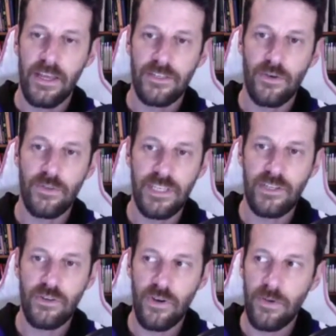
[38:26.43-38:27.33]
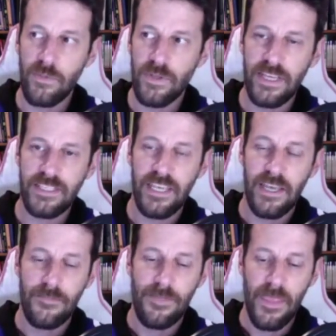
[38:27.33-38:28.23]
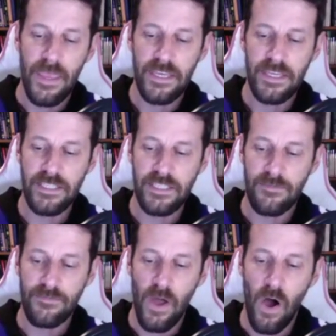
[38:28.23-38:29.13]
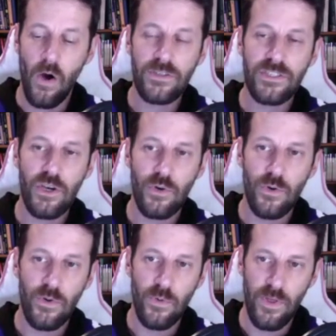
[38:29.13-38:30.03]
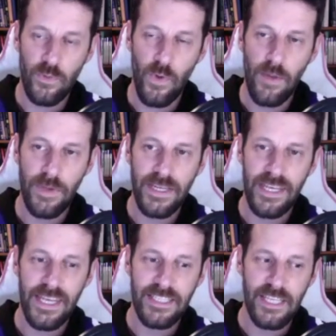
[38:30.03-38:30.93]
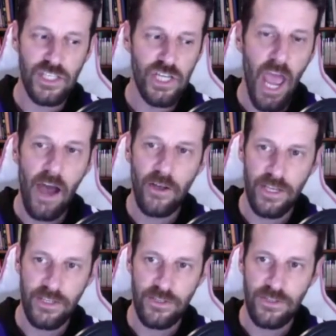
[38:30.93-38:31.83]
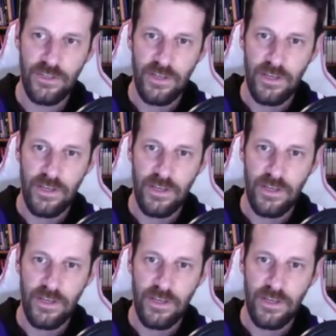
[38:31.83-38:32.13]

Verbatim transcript: So disagreeableness is also with women, it's a challenge.